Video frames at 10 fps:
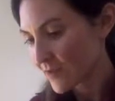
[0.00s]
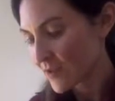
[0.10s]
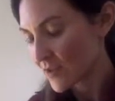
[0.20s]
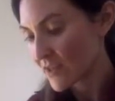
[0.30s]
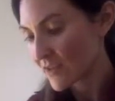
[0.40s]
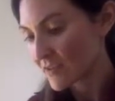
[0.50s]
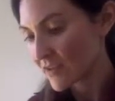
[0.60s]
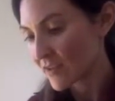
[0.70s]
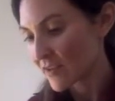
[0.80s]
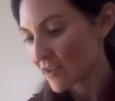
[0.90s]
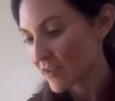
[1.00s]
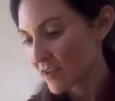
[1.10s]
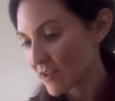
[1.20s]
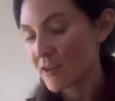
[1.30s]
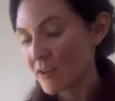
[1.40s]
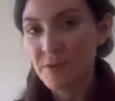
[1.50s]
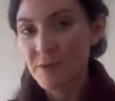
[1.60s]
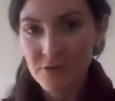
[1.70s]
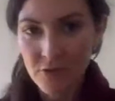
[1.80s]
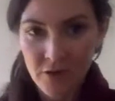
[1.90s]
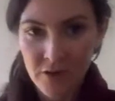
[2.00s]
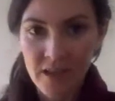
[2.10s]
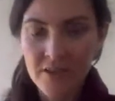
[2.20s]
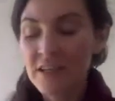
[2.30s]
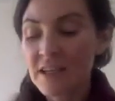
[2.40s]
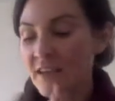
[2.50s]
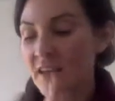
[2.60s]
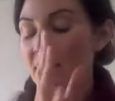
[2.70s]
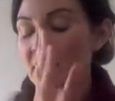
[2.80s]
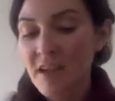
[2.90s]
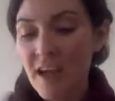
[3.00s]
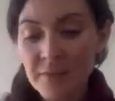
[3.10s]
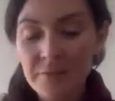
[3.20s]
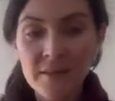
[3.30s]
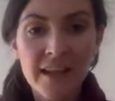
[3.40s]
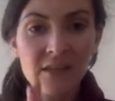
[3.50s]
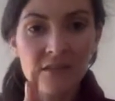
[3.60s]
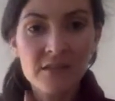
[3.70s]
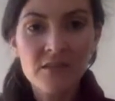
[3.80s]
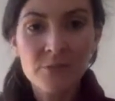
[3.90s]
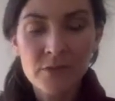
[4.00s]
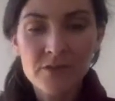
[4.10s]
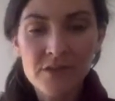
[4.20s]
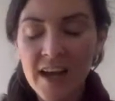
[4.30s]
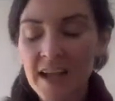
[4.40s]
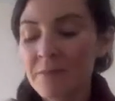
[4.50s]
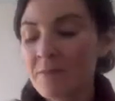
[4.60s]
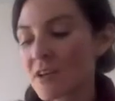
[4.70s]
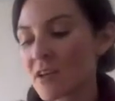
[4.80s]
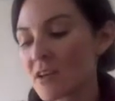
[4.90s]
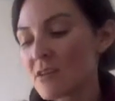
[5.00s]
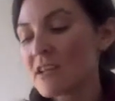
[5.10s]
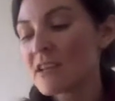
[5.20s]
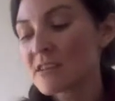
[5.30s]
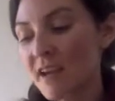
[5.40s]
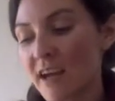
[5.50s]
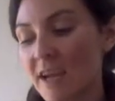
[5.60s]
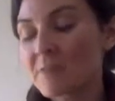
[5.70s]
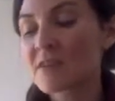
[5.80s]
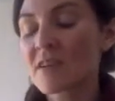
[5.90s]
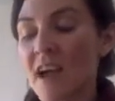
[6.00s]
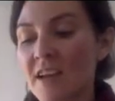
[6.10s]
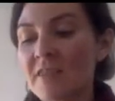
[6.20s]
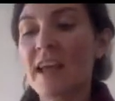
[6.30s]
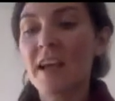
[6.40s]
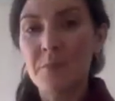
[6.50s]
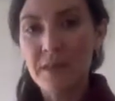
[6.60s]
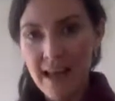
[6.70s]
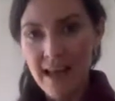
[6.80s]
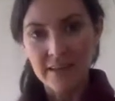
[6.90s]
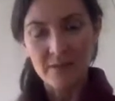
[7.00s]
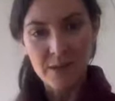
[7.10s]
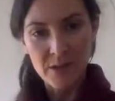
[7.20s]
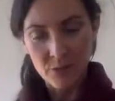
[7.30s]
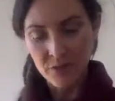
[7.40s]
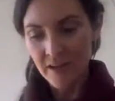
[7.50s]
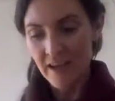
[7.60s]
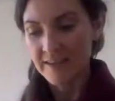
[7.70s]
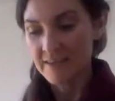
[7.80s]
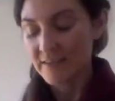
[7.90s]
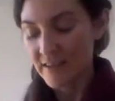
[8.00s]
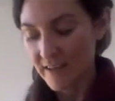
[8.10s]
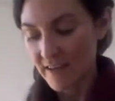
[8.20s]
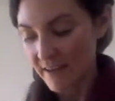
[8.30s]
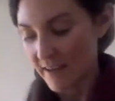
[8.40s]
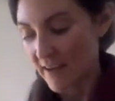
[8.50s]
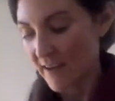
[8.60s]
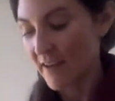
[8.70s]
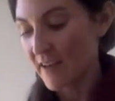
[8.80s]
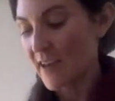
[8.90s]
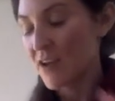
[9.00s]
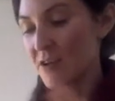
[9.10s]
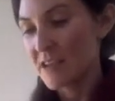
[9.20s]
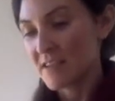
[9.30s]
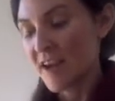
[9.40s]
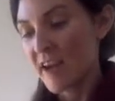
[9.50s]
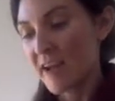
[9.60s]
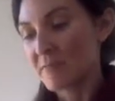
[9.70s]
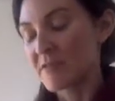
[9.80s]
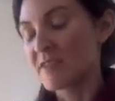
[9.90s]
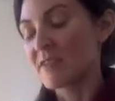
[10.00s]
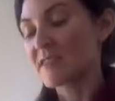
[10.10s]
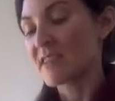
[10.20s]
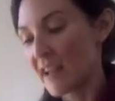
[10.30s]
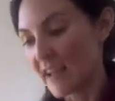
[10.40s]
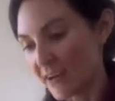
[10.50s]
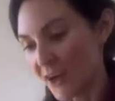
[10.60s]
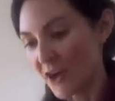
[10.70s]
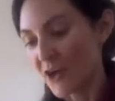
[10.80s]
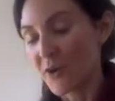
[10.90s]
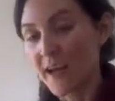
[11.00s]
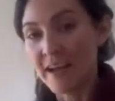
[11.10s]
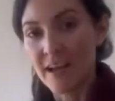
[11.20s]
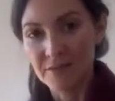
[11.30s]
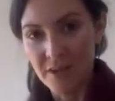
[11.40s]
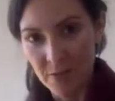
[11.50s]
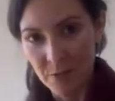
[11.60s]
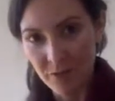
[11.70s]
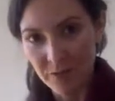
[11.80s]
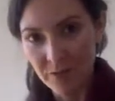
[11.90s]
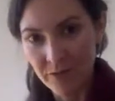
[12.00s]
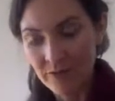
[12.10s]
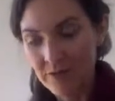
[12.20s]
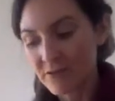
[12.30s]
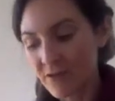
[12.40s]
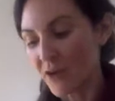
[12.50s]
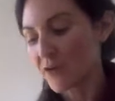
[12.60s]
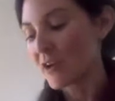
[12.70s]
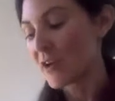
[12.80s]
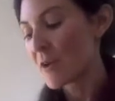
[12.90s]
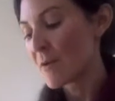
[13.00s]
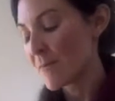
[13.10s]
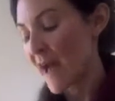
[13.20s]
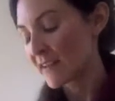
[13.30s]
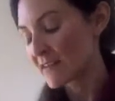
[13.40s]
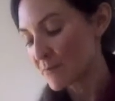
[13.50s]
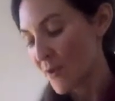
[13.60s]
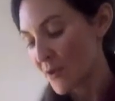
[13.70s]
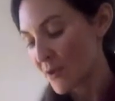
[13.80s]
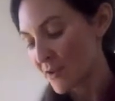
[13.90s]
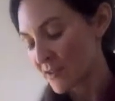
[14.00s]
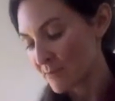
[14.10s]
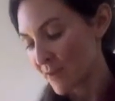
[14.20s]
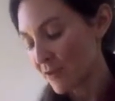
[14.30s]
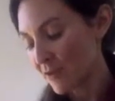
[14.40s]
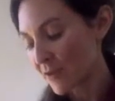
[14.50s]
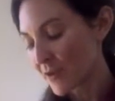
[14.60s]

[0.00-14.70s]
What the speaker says: You need to be strong. You need time, like with your time, you need time to kind of like plan, be organized, da da da da da. You need time to just let go and have time off. So balance both this month.